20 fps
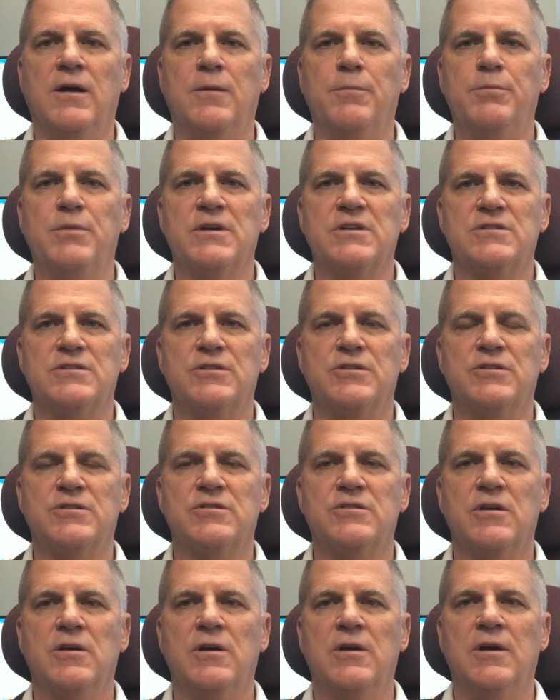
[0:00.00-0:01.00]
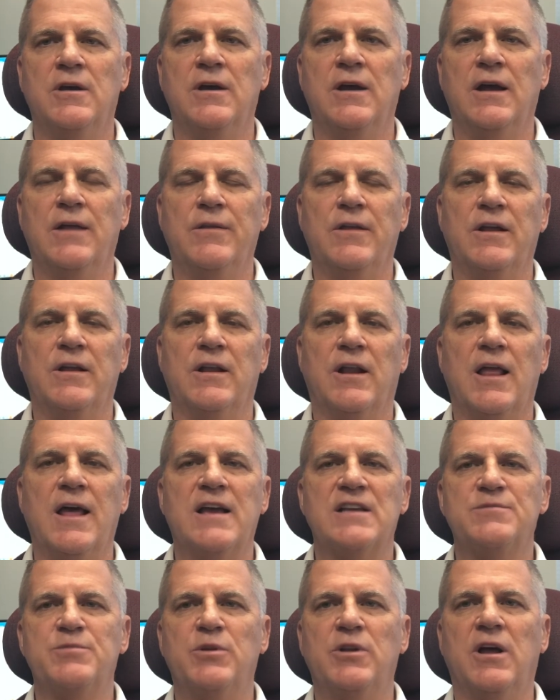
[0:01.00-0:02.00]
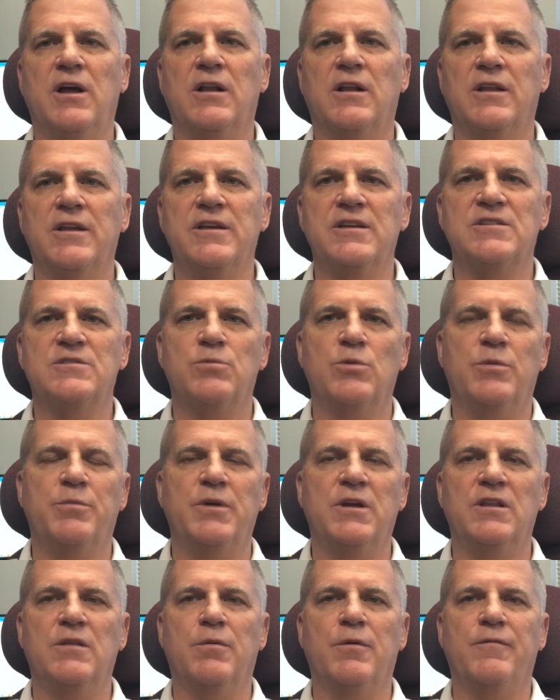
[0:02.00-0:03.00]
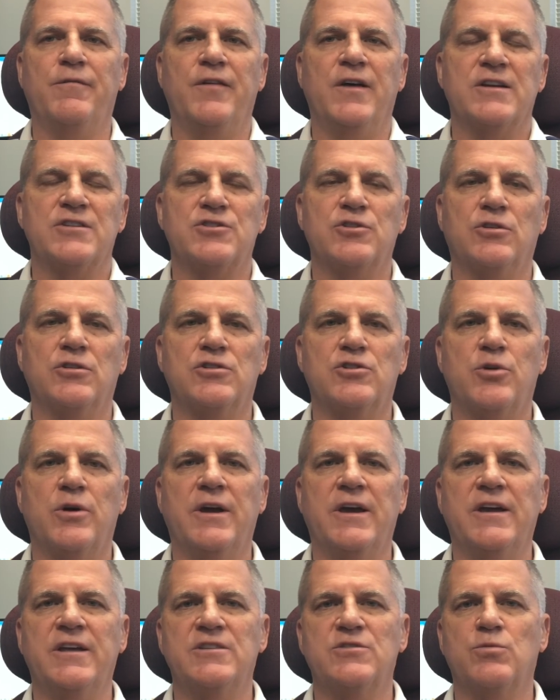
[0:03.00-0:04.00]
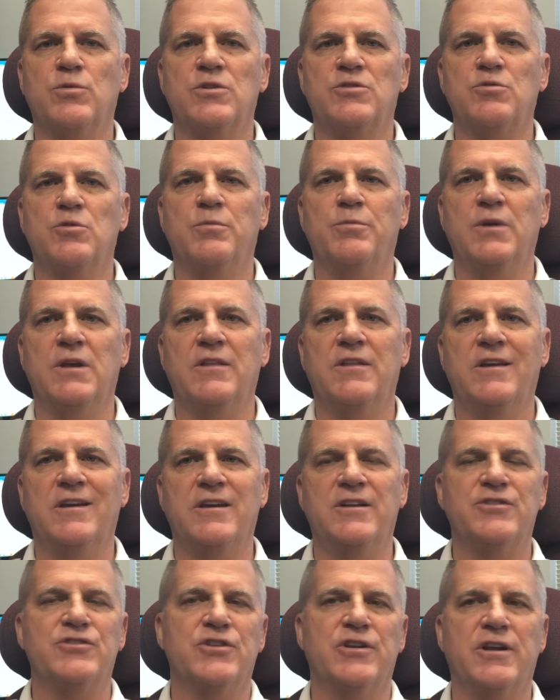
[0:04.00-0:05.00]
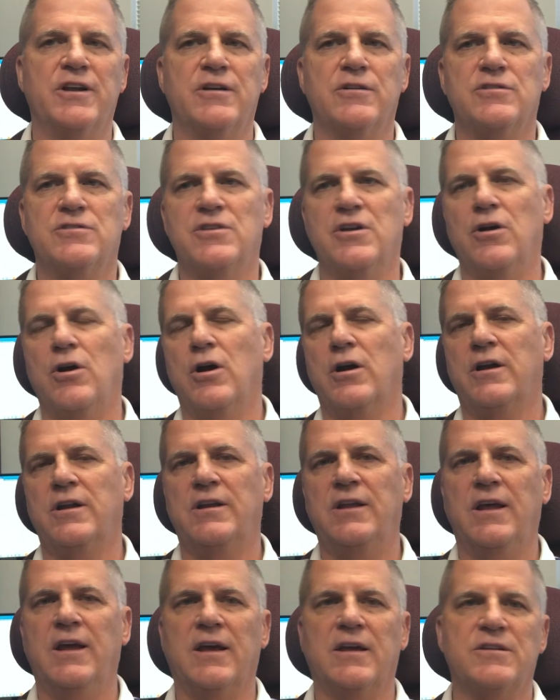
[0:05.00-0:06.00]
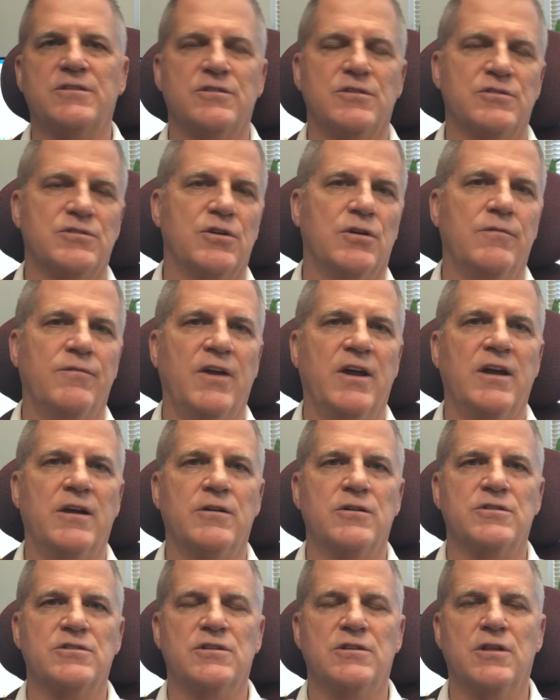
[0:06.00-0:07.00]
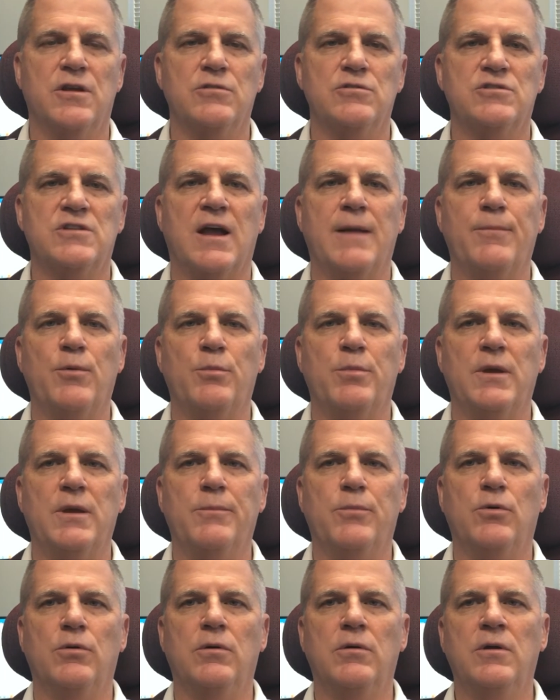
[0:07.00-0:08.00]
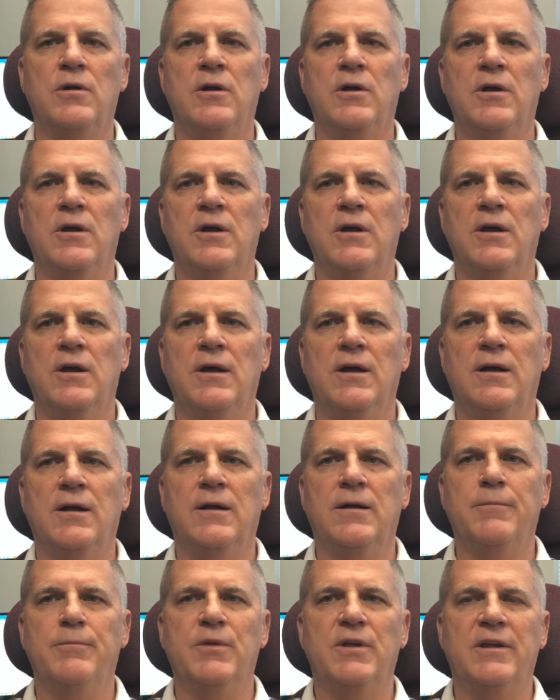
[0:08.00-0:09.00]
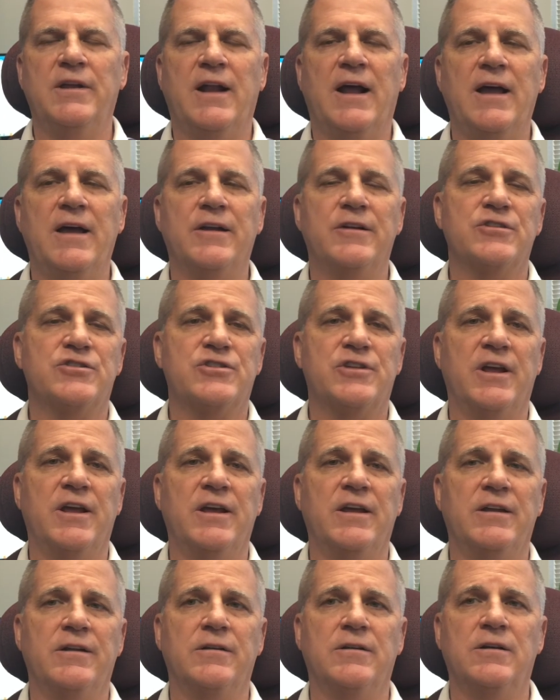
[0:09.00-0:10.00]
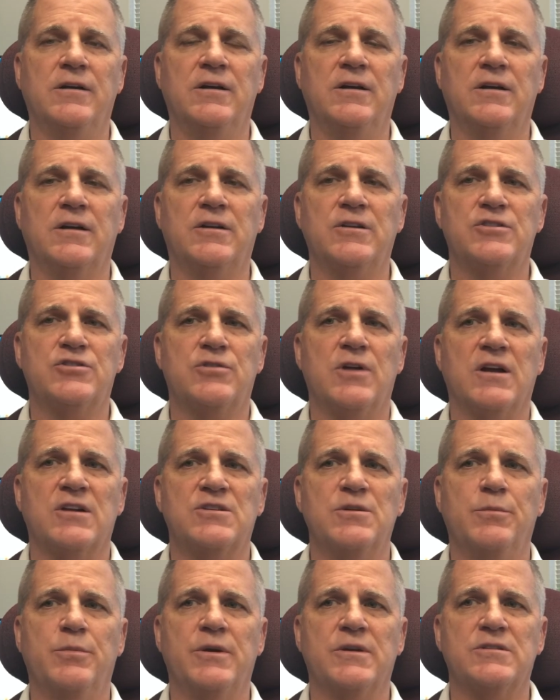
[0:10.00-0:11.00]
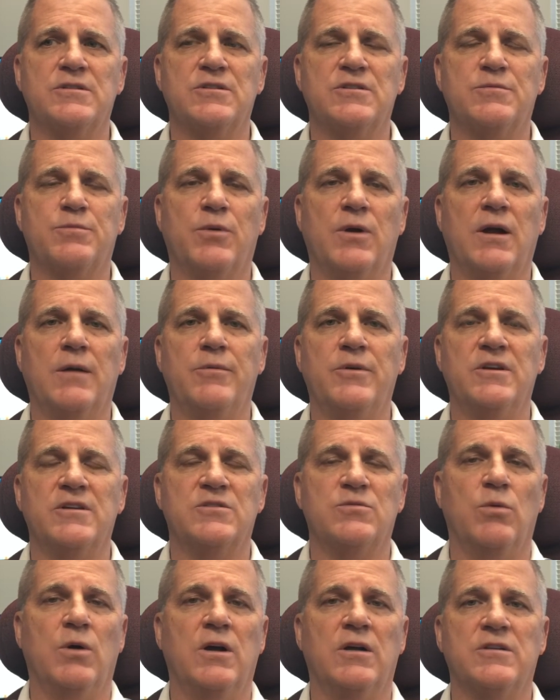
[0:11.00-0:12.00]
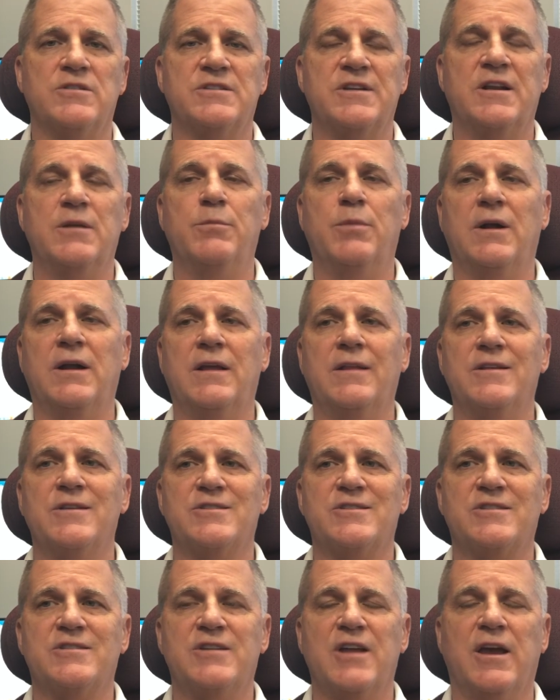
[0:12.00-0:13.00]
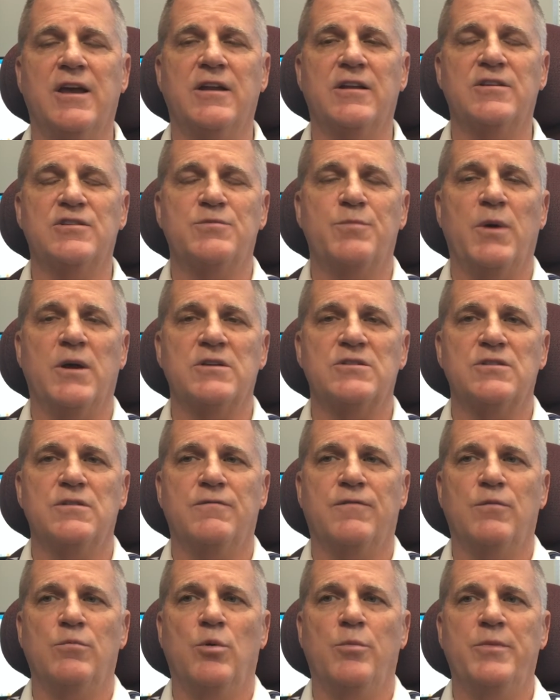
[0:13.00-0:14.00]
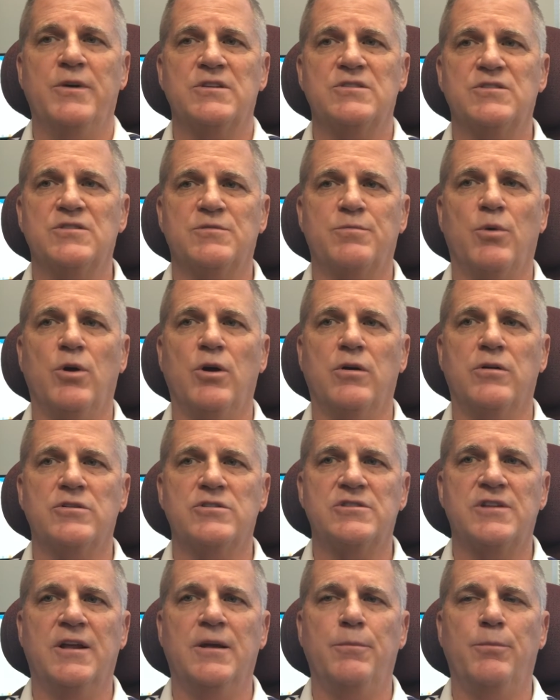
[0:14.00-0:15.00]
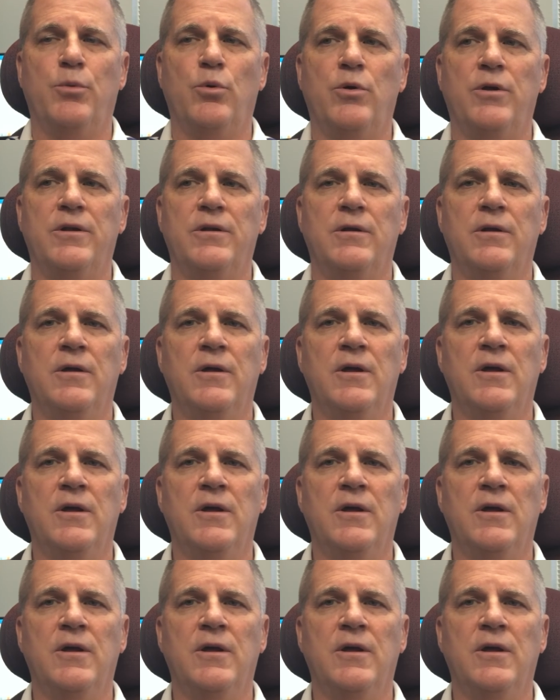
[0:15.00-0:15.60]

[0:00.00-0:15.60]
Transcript: business. And then last but not least would be the professional trades, which would be the engineers, the architects, the surveyors, and those type of people. And I understand construction business probably as well as anybody in this state, especially from a business broker standpoint,